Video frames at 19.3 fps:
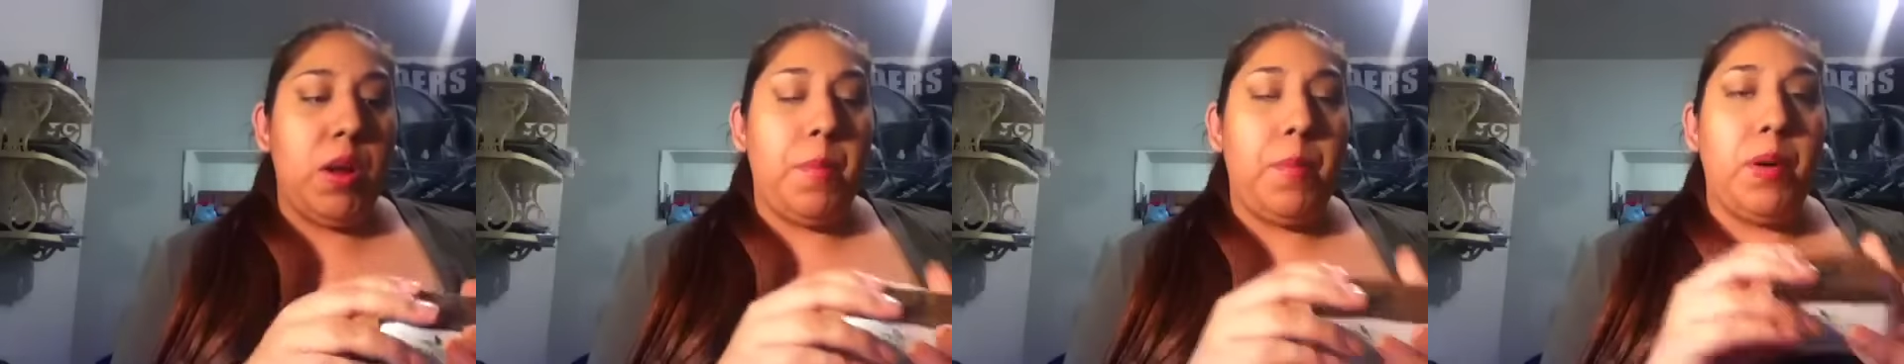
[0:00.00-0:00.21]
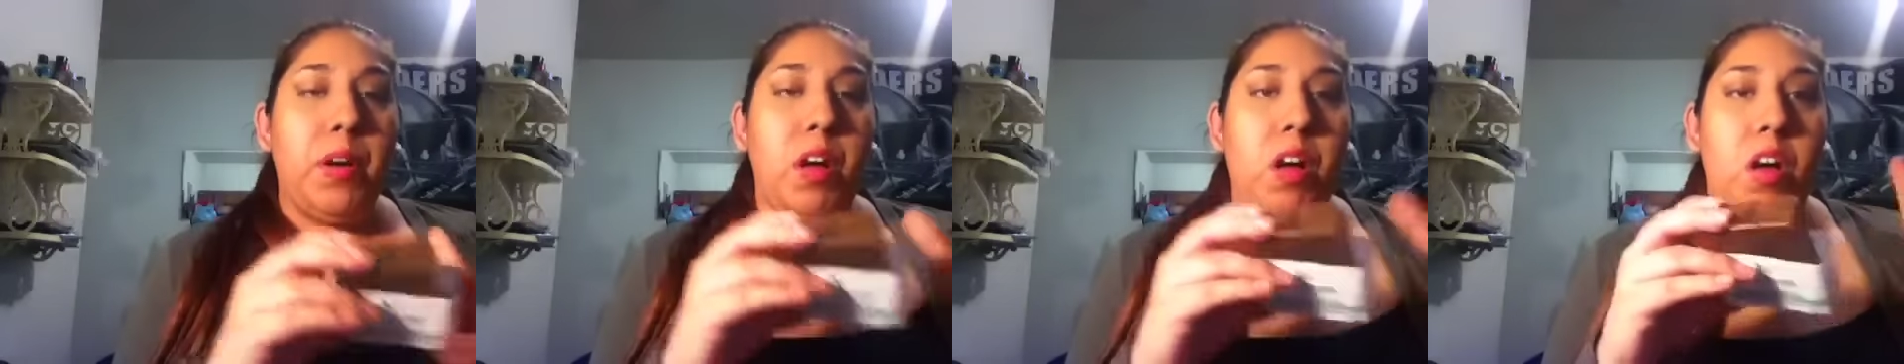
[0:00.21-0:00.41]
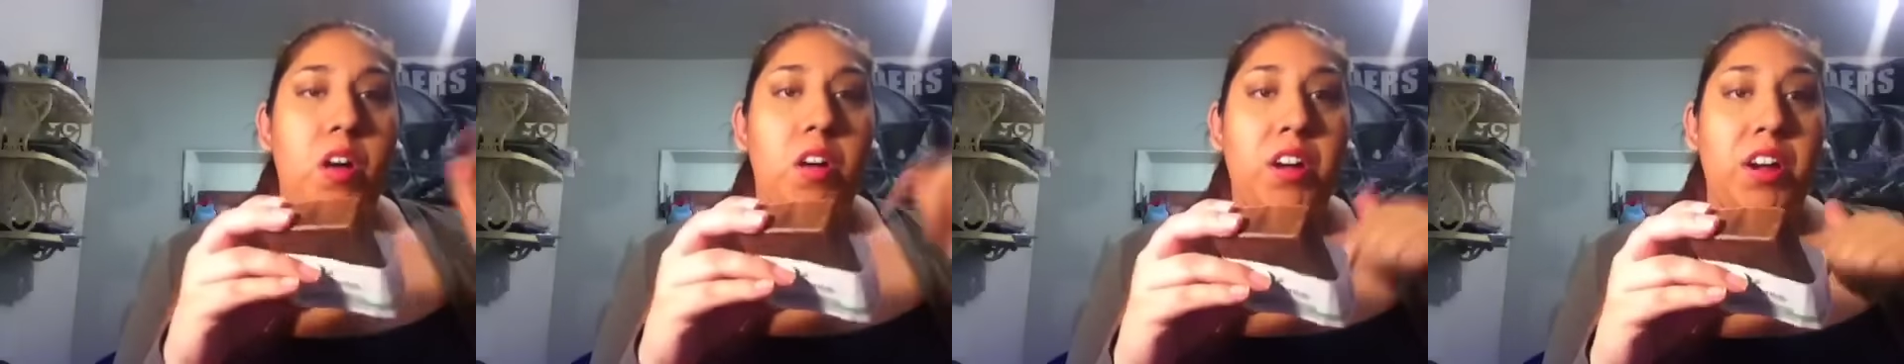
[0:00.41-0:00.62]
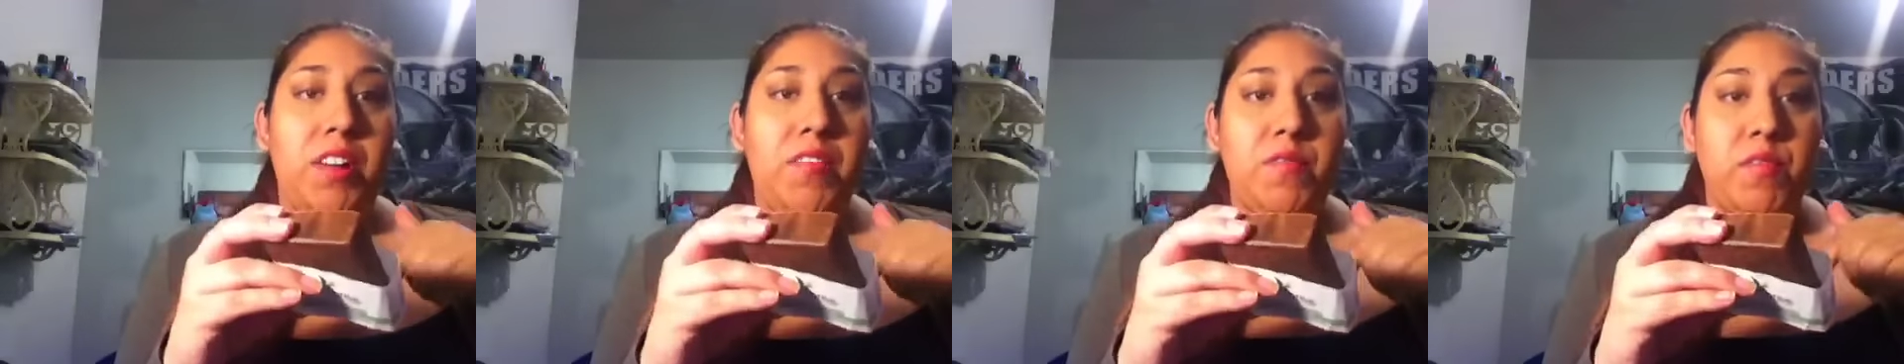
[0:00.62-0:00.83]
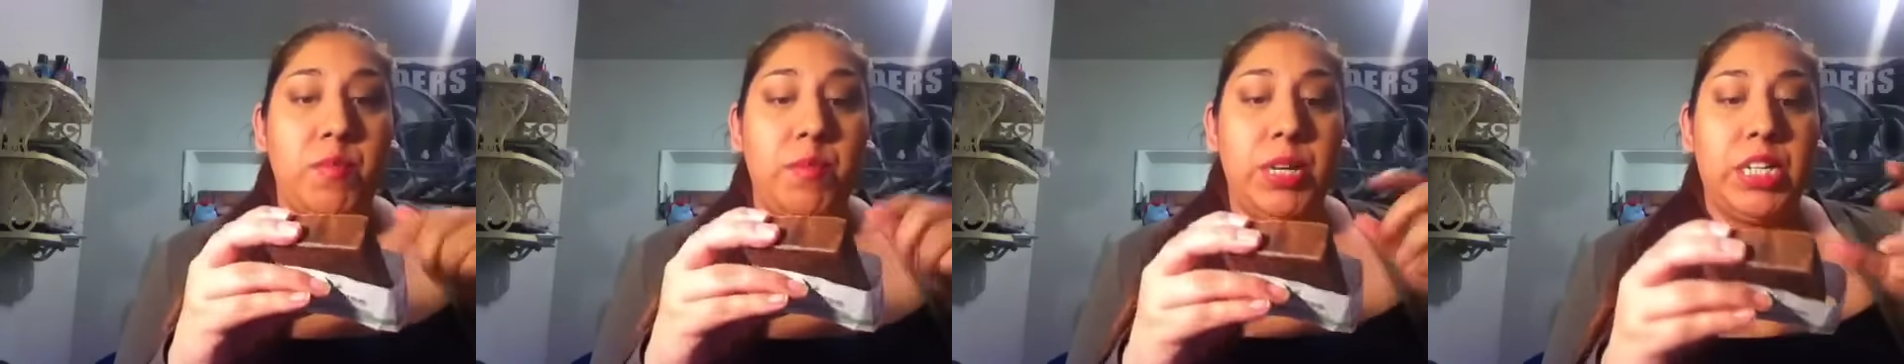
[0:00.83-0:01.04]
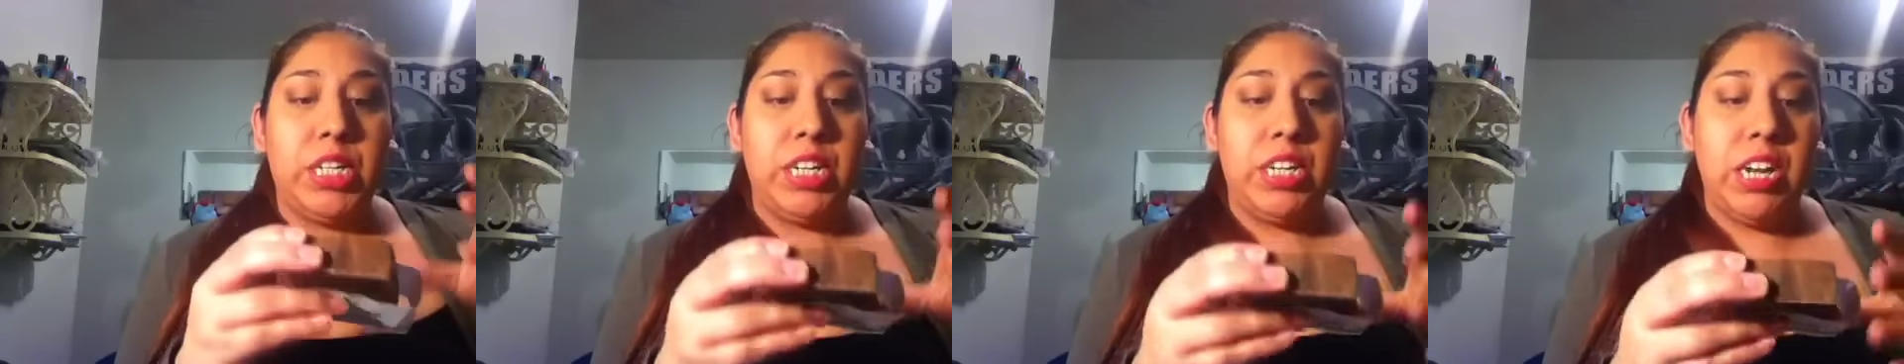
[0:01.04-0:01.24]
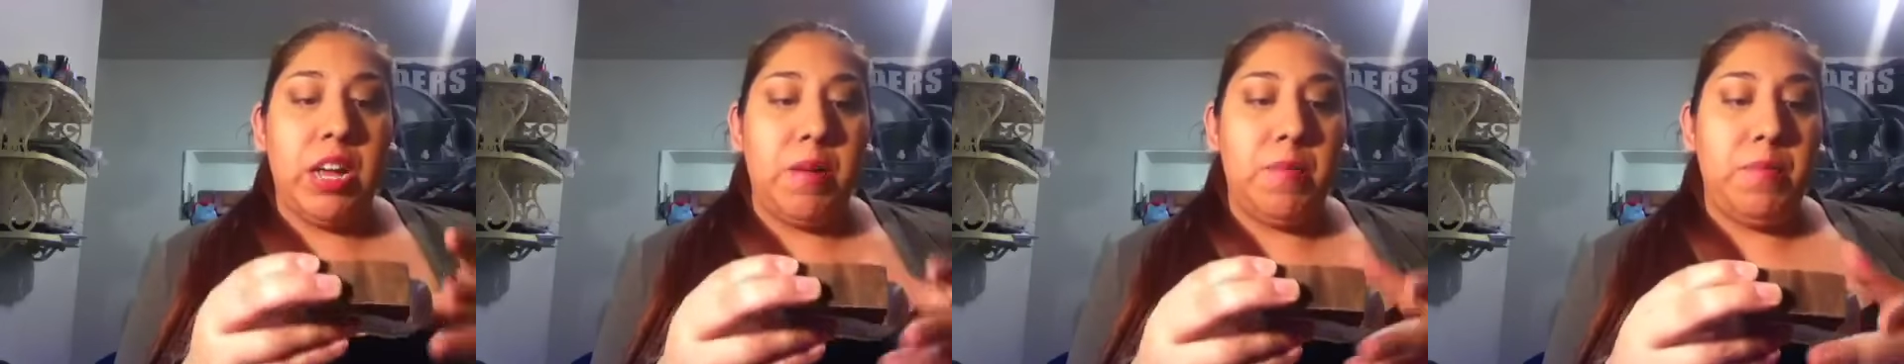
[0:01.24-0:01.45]
I'll put all her
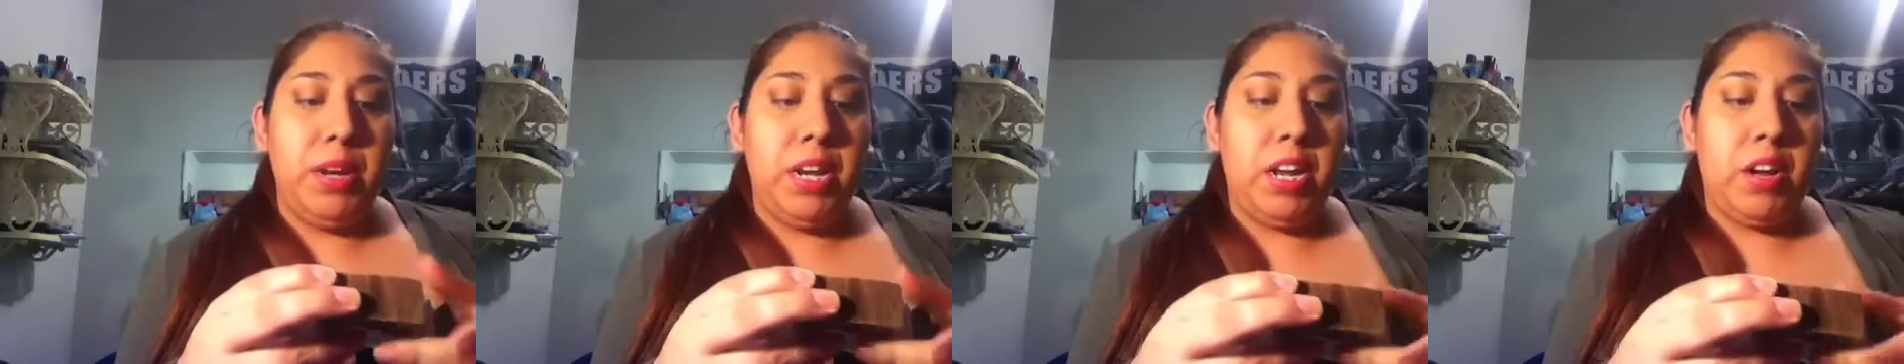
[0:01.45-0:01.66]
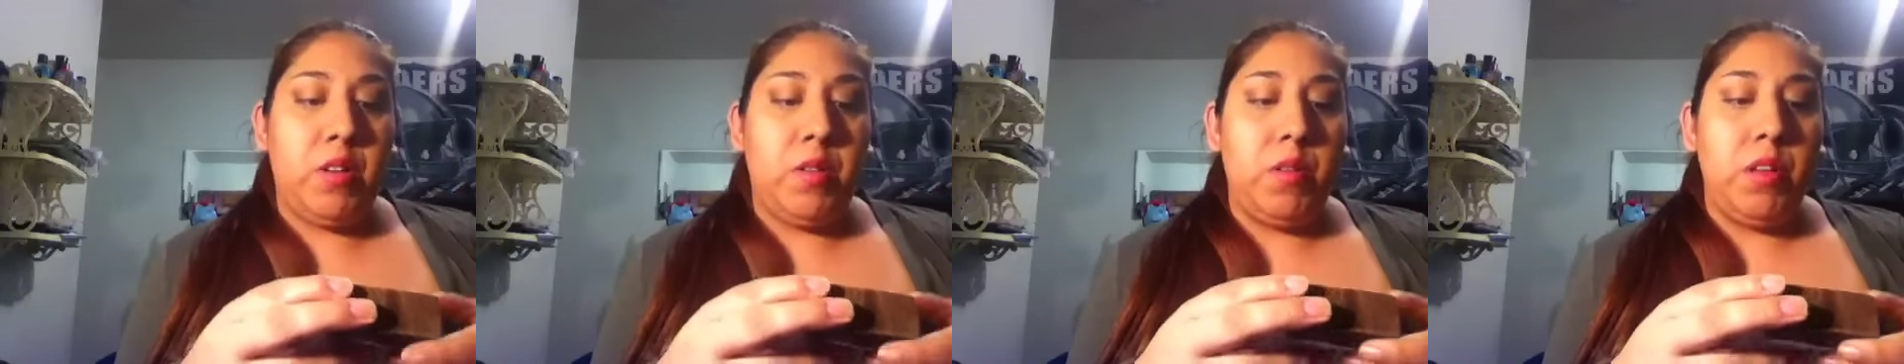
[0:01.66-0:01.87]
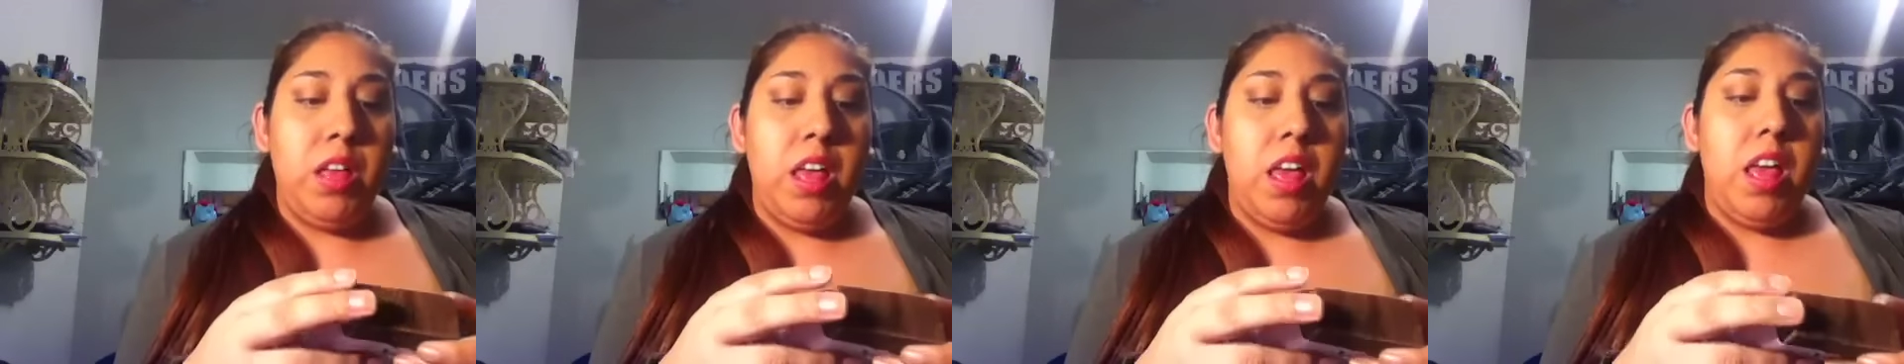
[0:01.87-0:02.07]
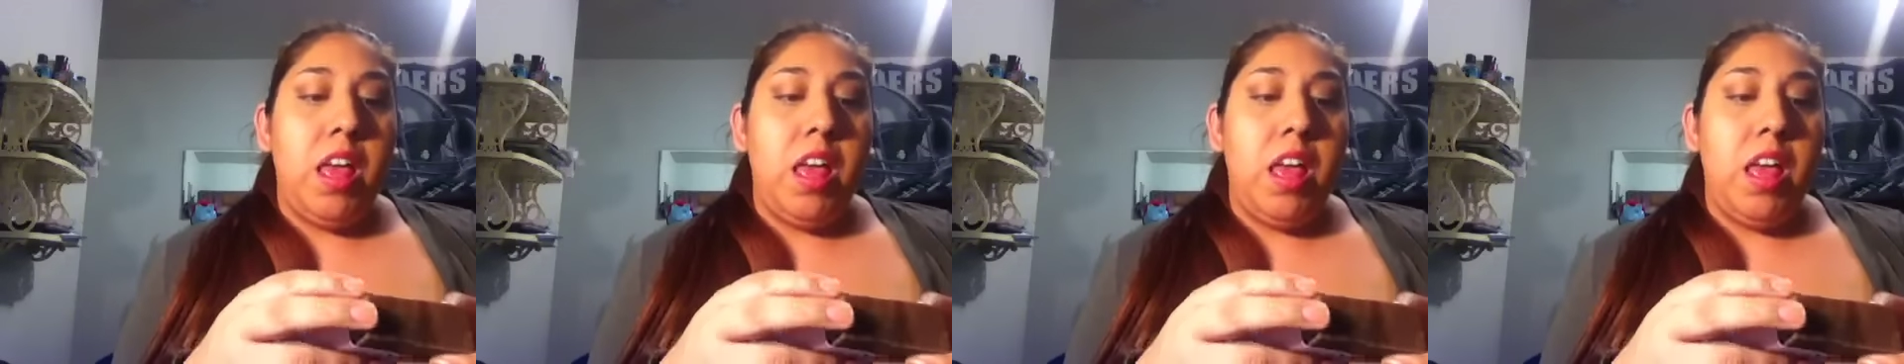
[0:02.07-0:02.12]
information down below